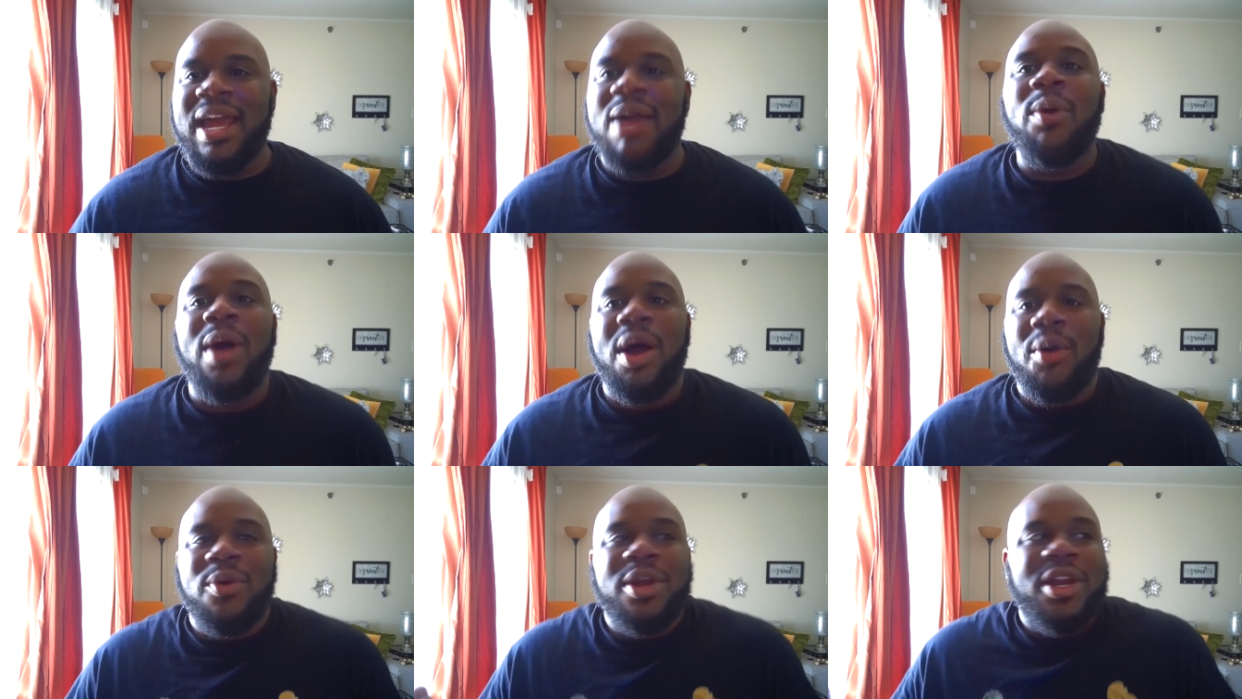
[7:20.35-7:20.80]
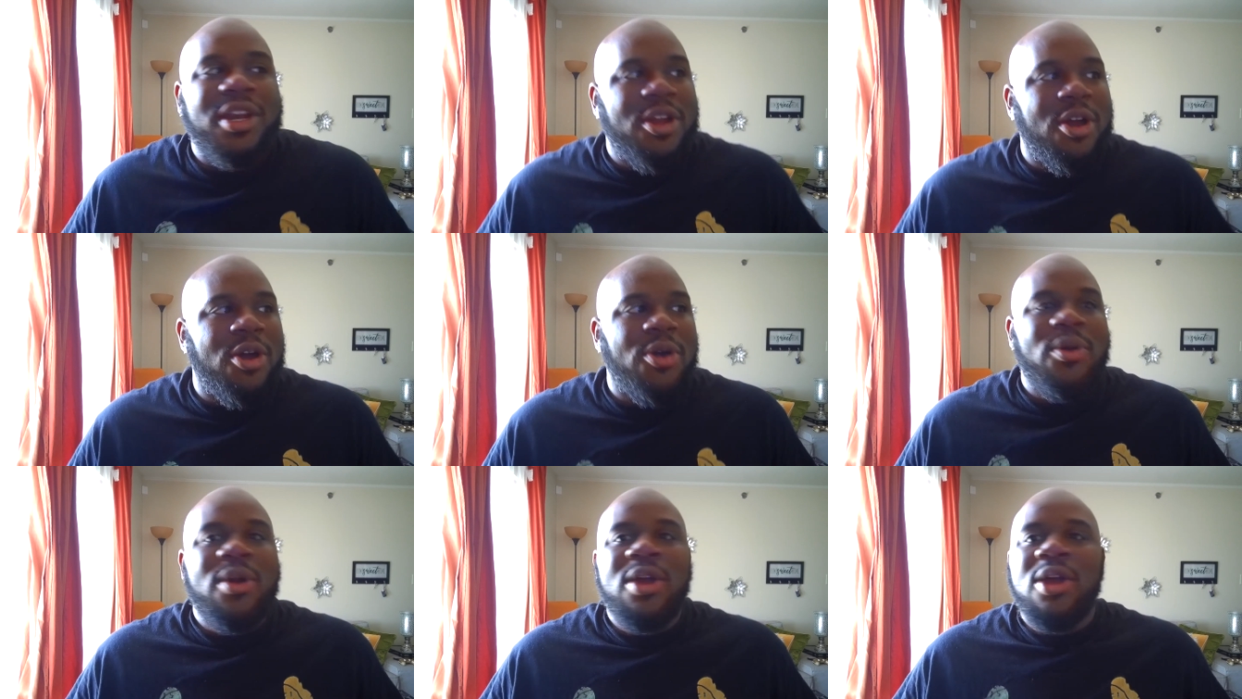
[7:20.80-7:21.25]
I want to
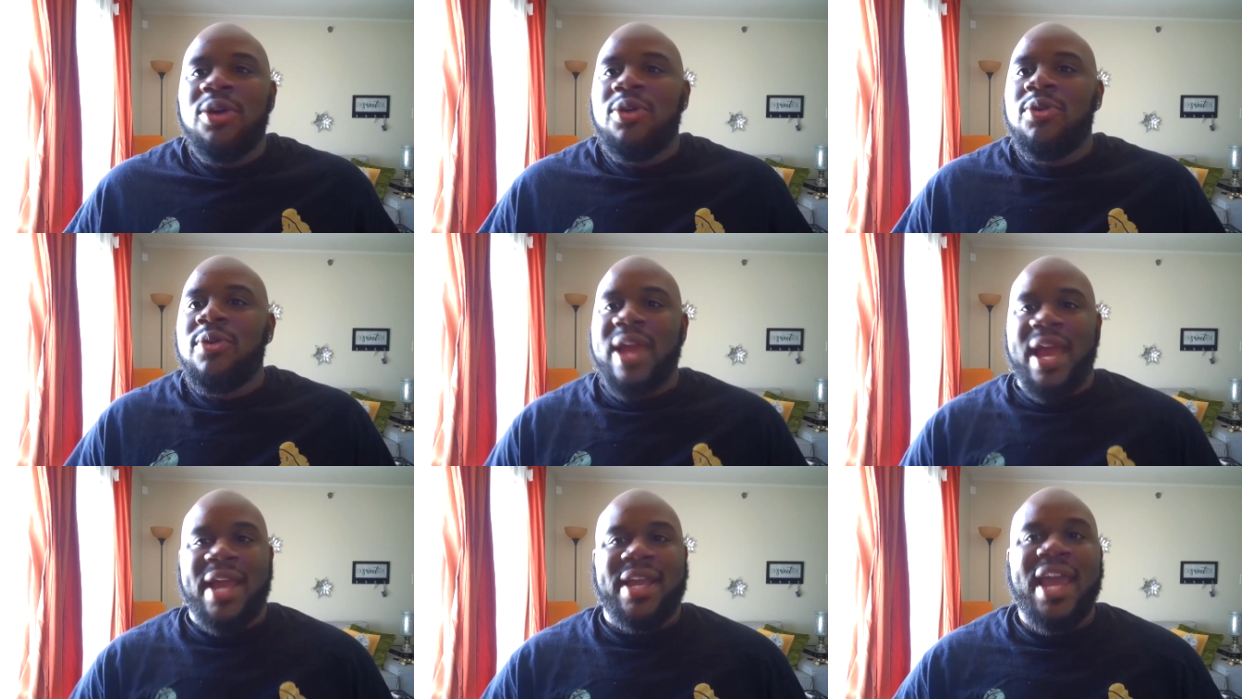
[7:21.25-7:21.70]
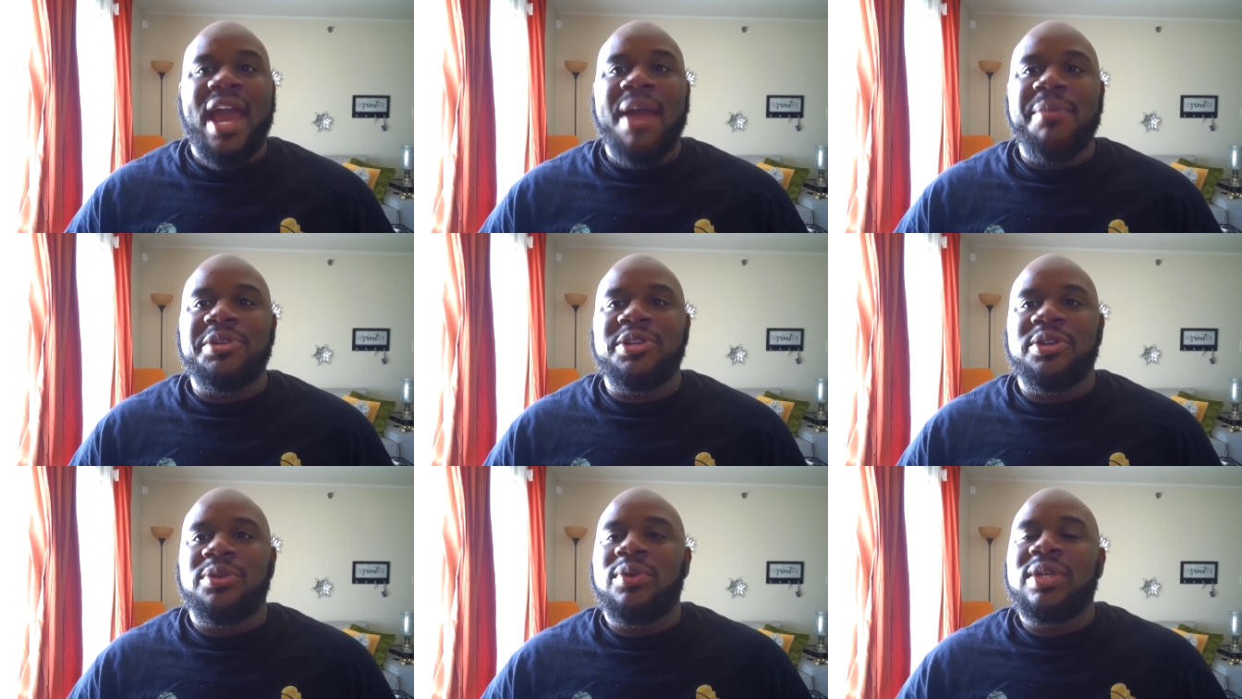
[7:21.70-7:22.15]
know who got captured.